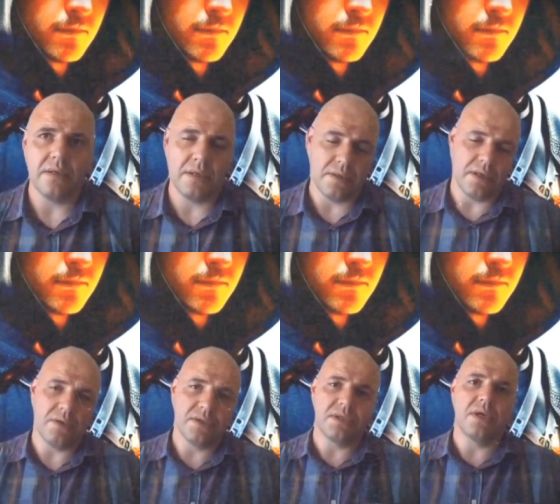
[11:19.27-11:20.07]
in
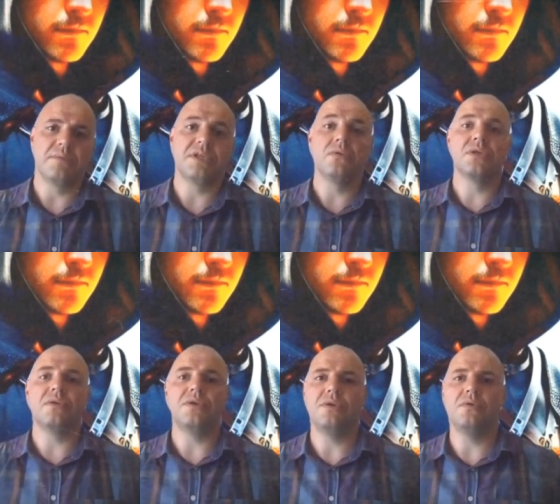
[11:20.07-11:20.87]
those times, he
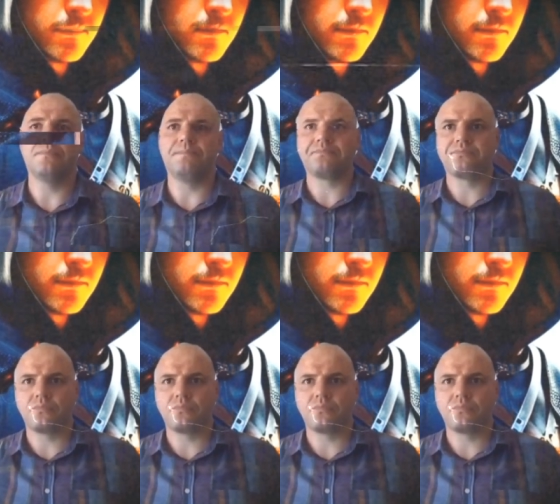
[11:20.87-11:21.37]
also knew